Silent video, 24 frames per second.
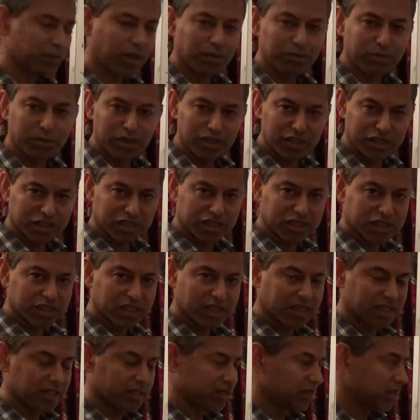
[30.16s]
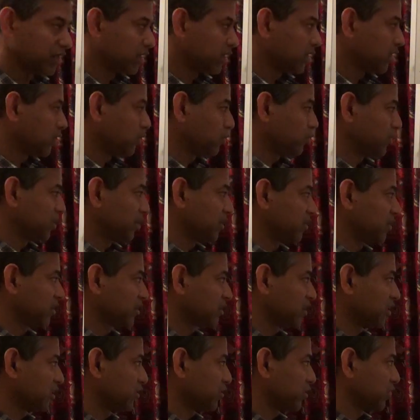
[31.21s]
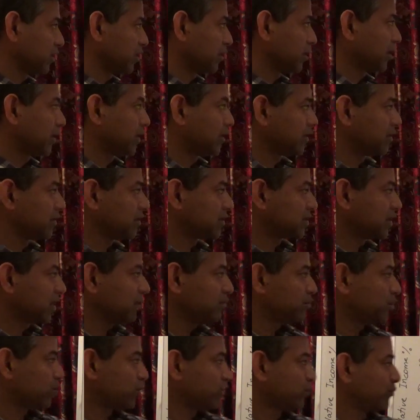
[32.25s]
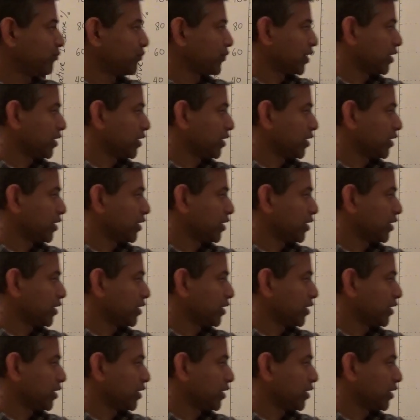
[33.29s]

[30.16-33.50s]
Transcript: population share within the country. And in the table,